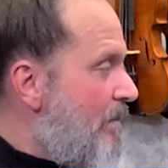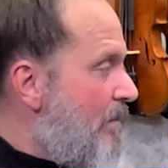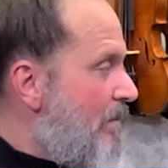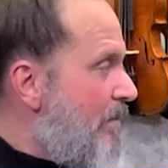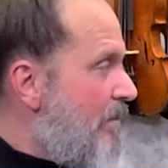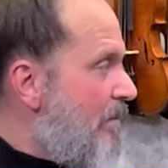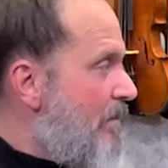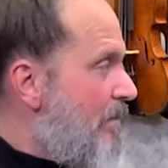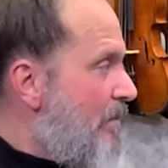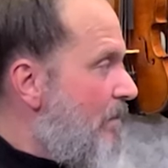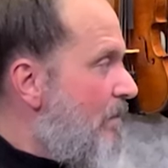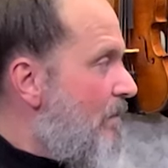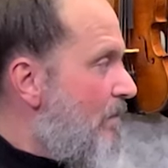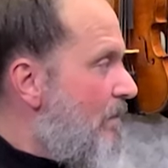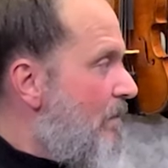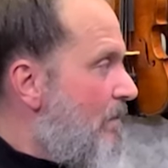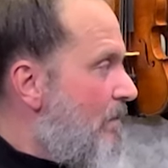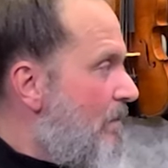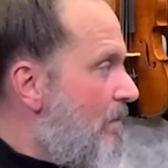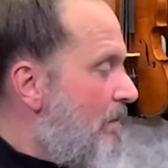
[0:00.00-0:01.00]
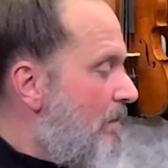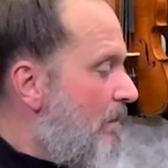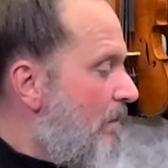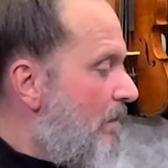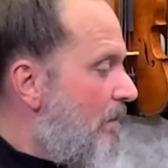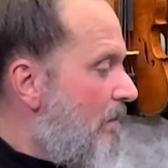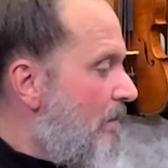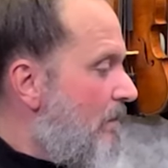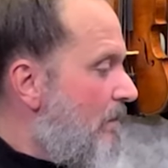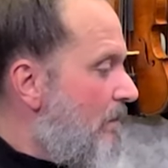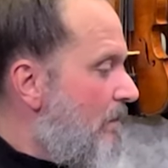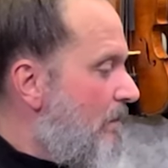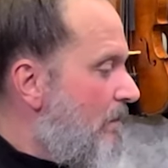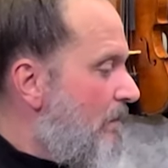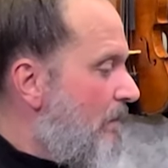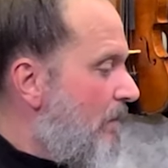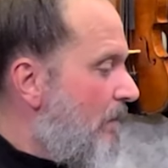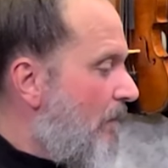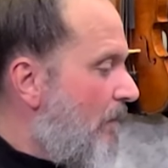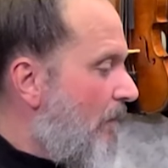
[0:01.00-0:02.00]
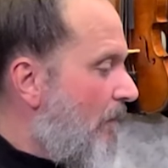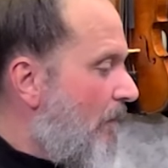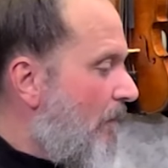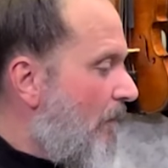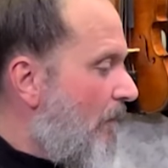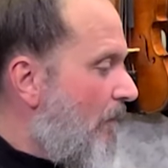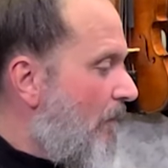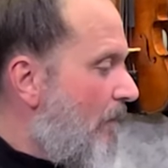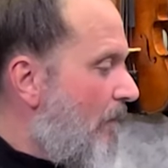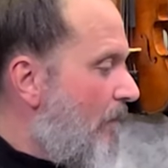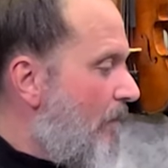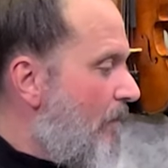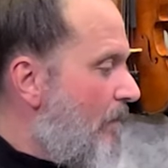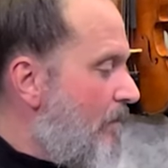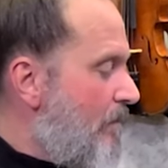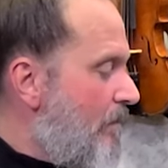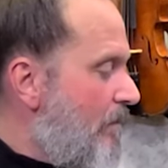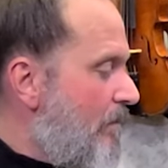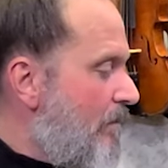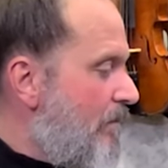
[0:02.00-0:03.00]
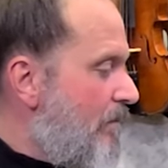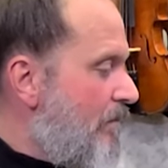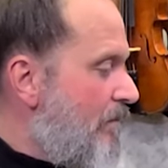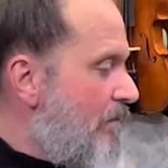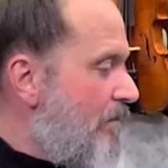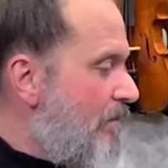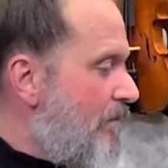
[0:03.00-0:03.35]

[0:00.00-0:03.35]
The person shown says nothing.